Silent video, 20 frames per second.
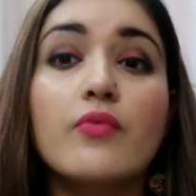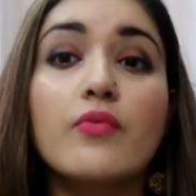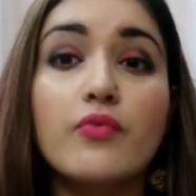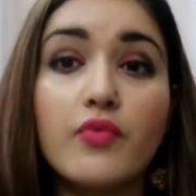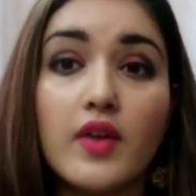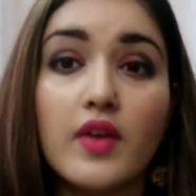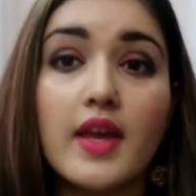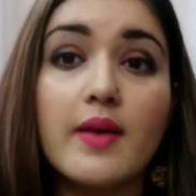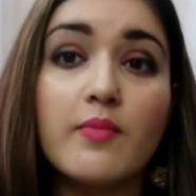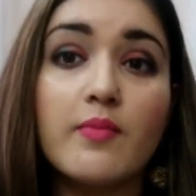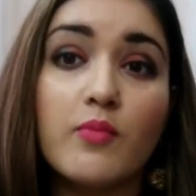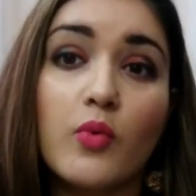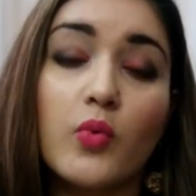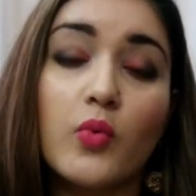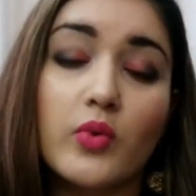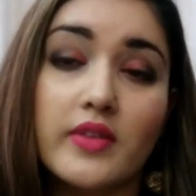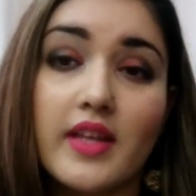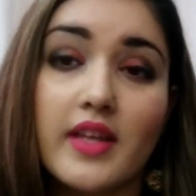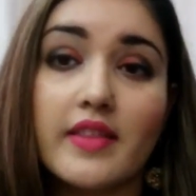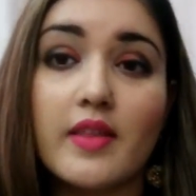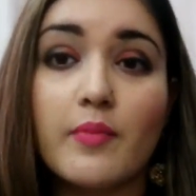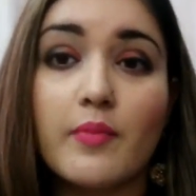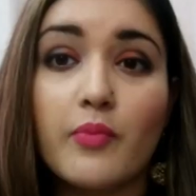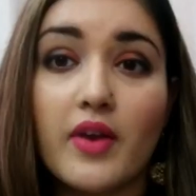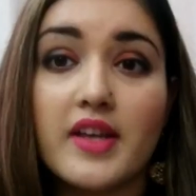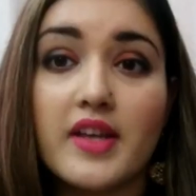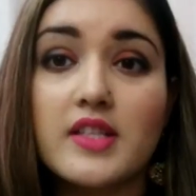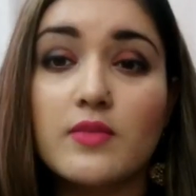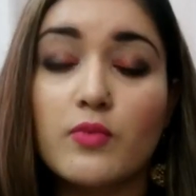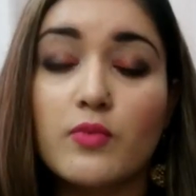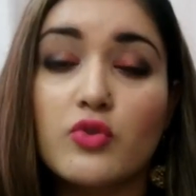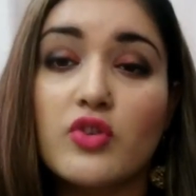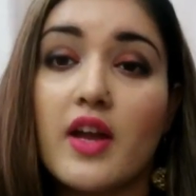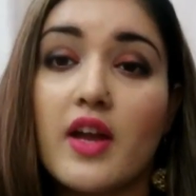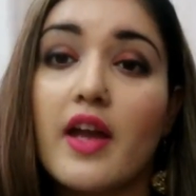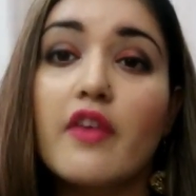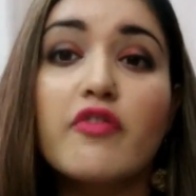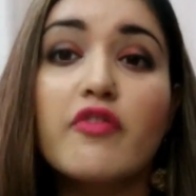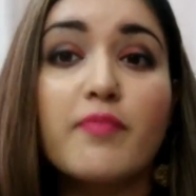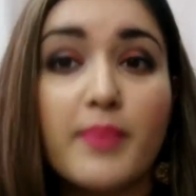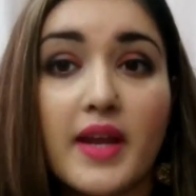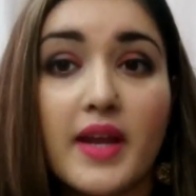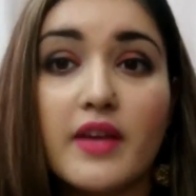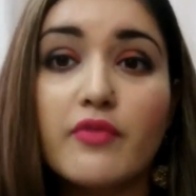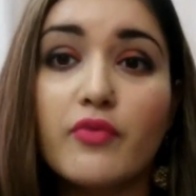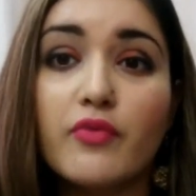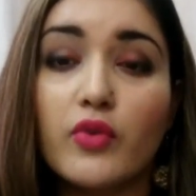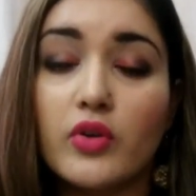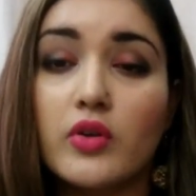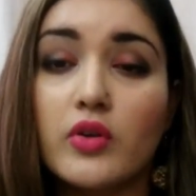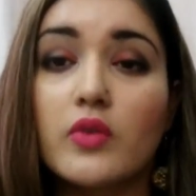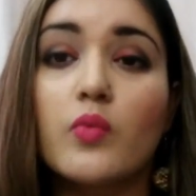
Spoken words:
way more than the price which I have paid for